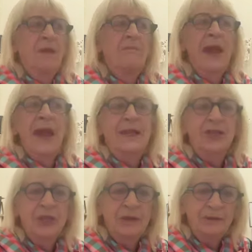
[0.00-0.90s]

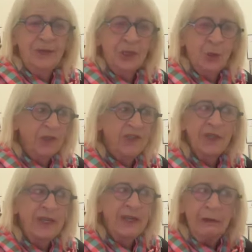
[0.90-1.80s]
mansions, or you
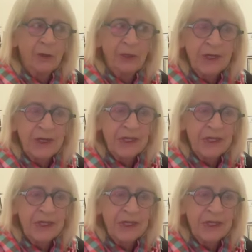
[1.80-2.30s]
see Eildon is